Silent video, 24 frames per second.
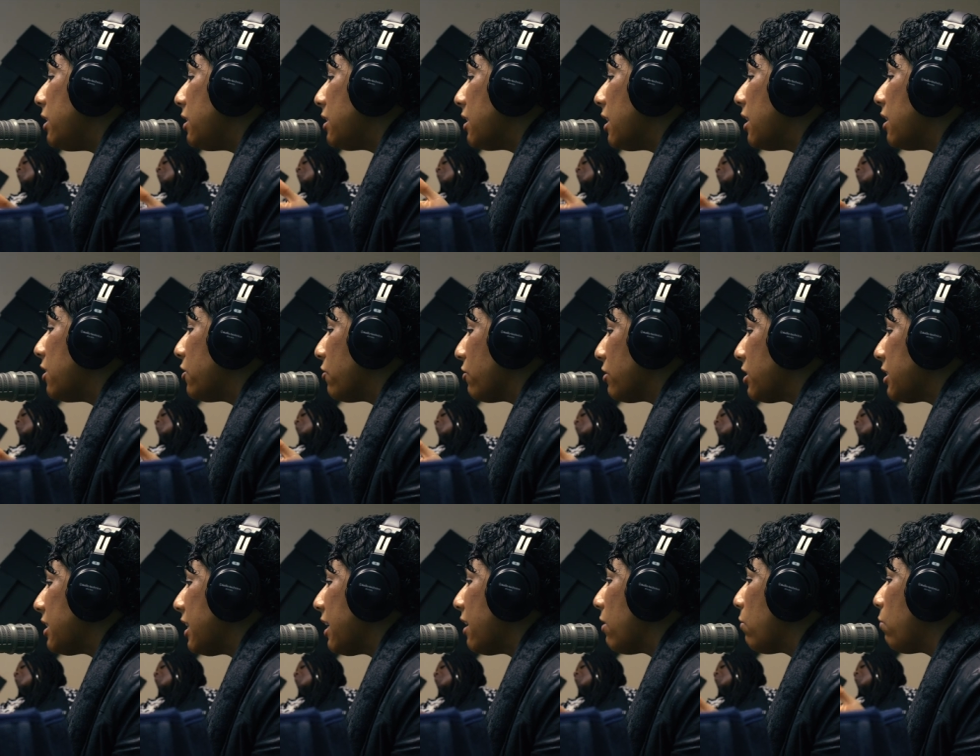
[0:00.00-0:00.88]
need to
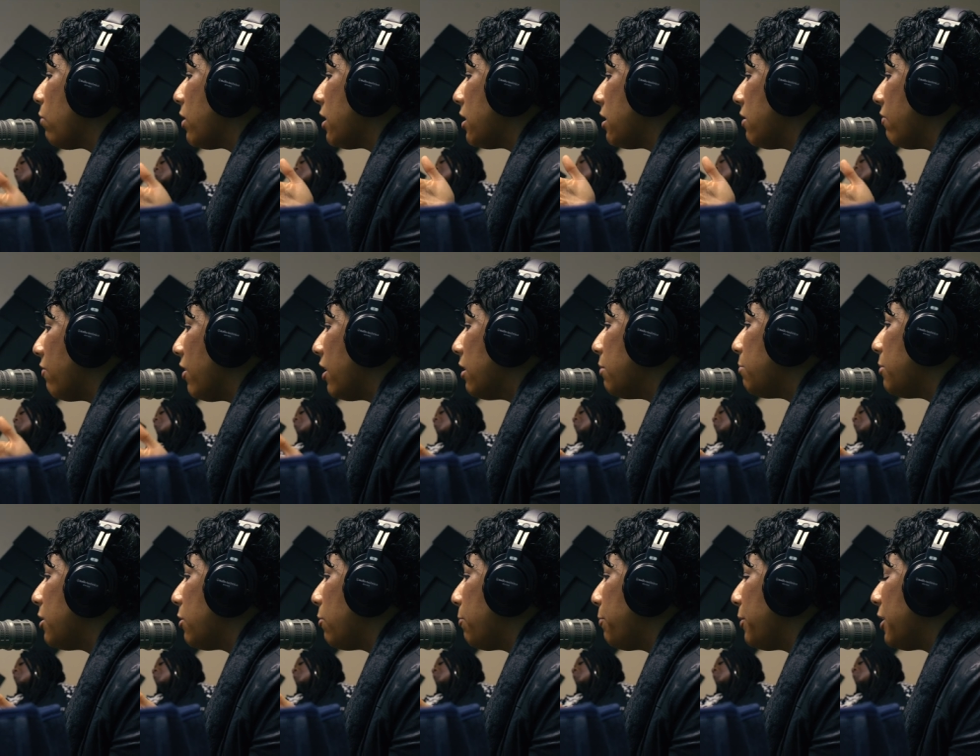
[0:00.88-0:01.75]
understand what a
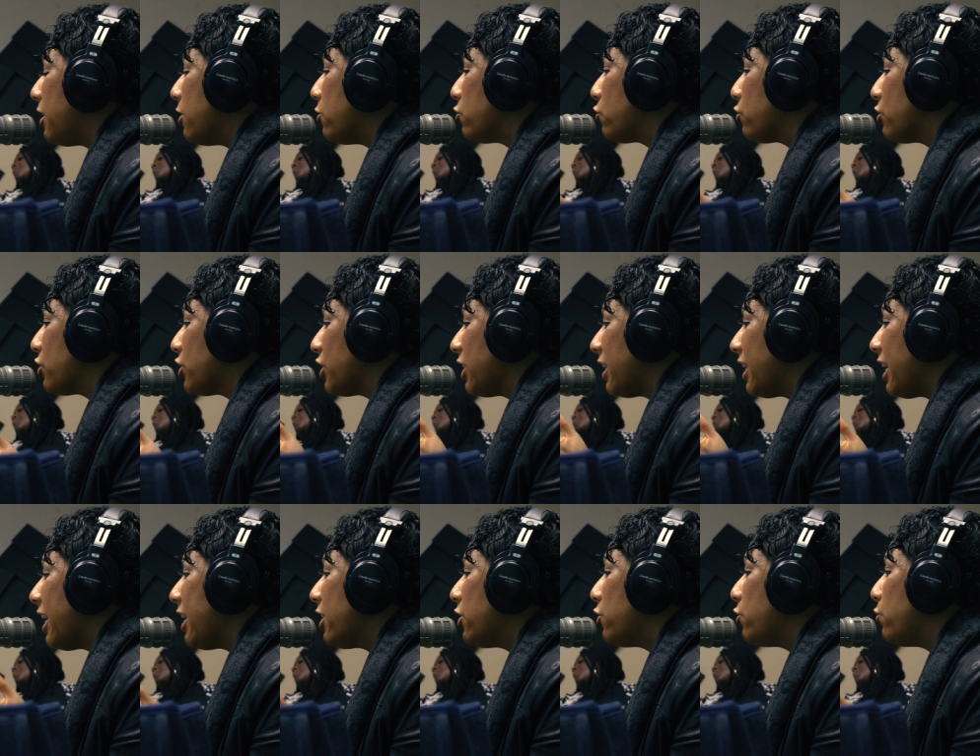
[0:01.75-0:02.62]
developmental pediatrician
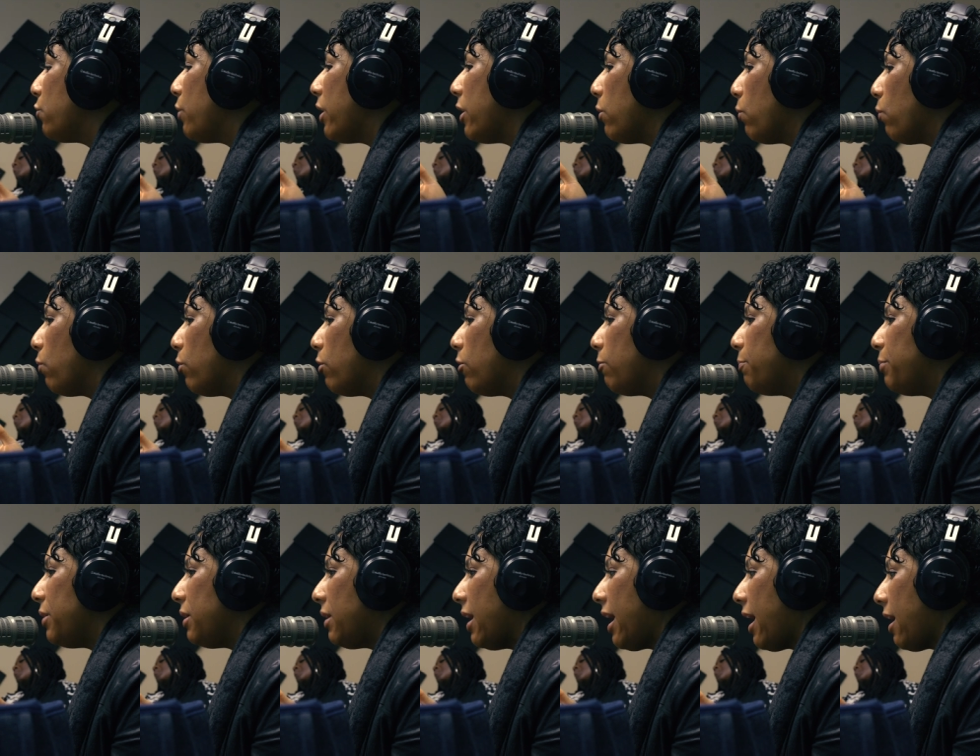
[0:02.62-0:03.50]
can do and will
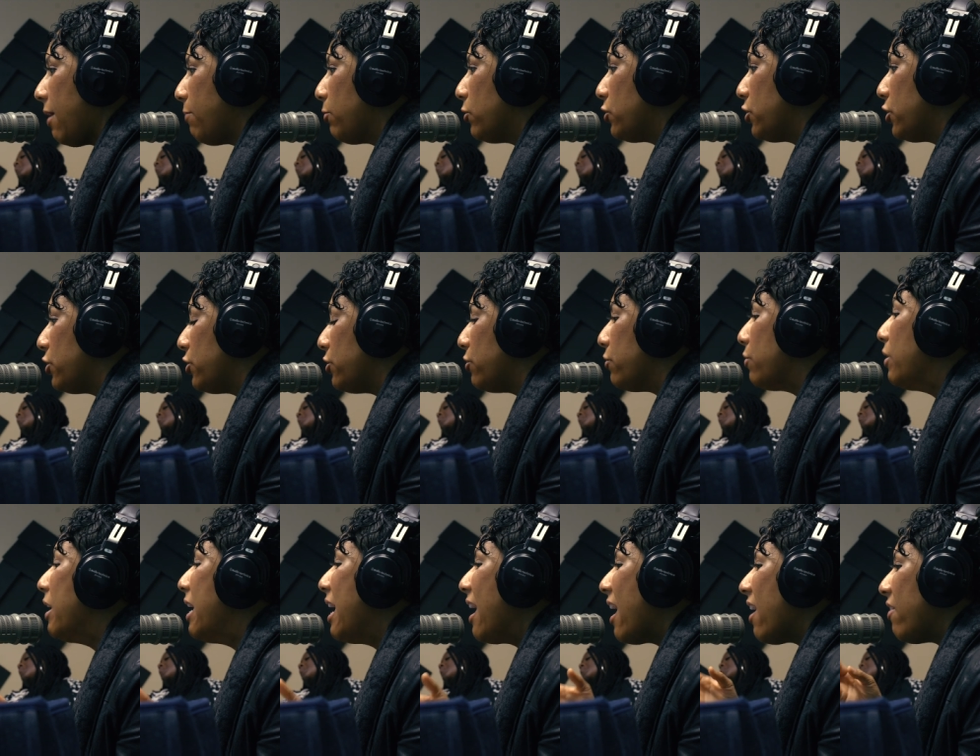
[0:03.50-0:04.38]
be able to
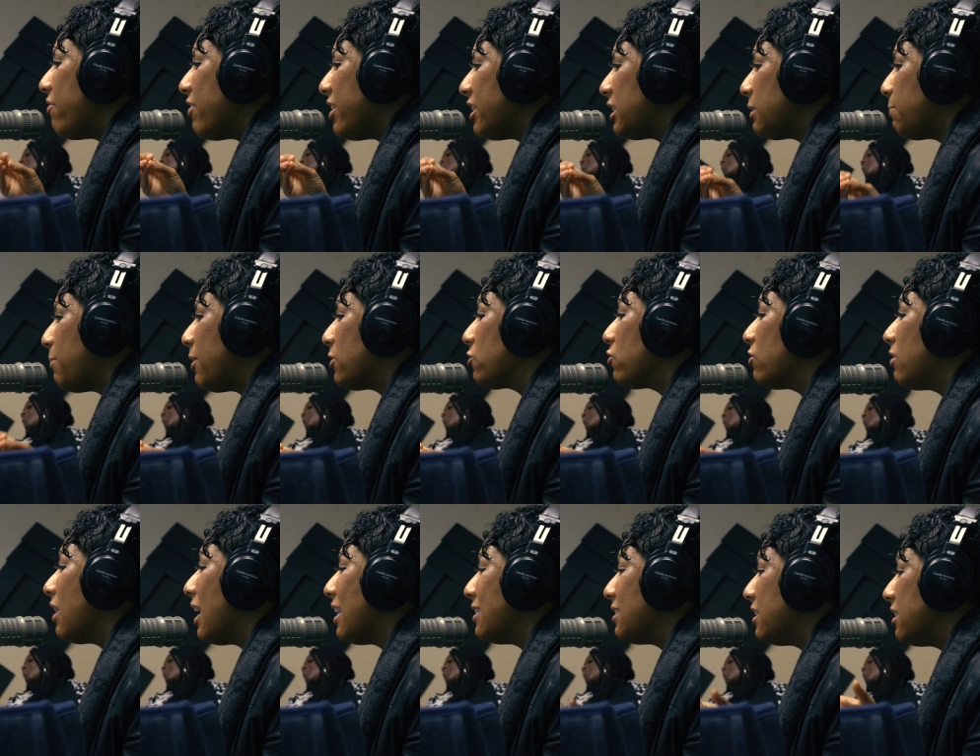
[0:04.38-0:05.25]
do. And they
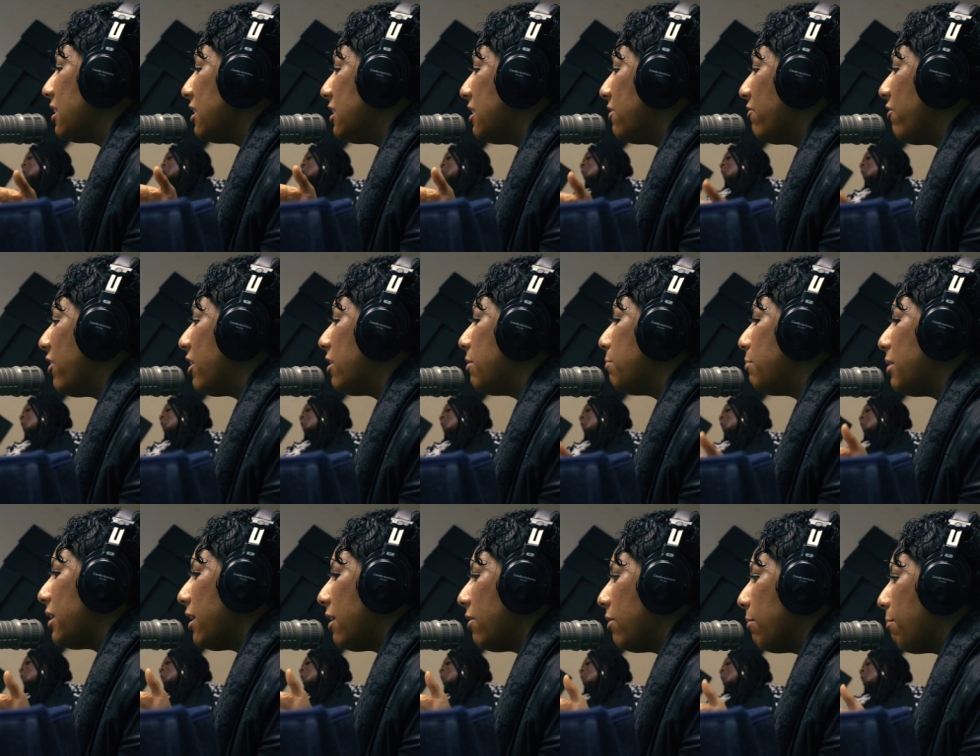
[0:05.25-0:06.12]
specialize in the
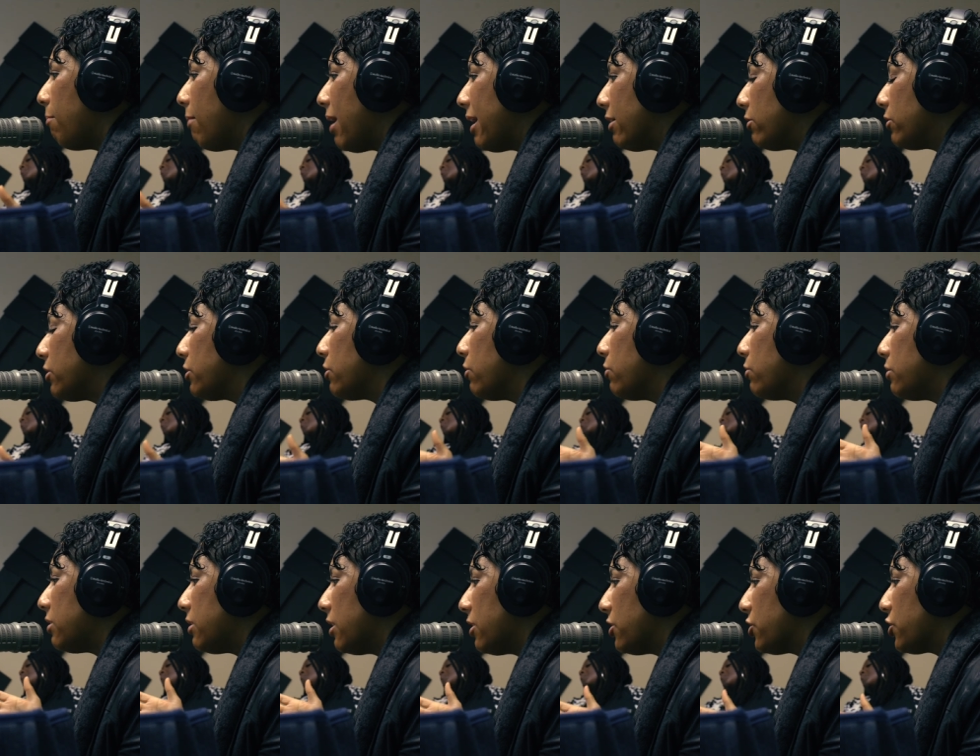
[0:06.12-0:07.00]
development and the
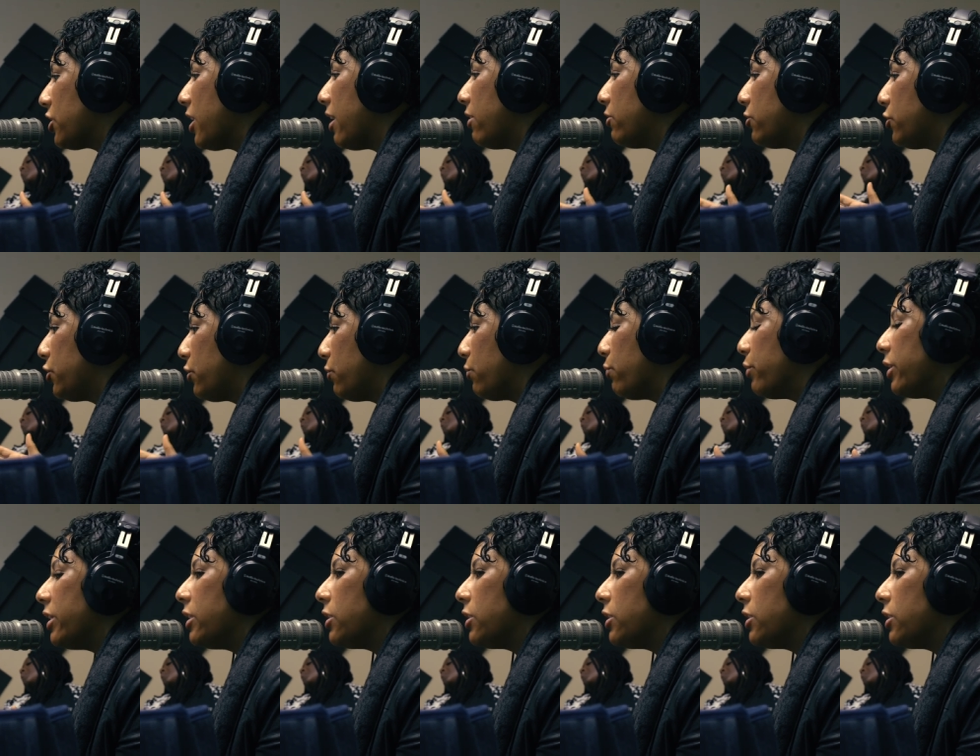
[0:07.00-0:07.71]
milestones that a child should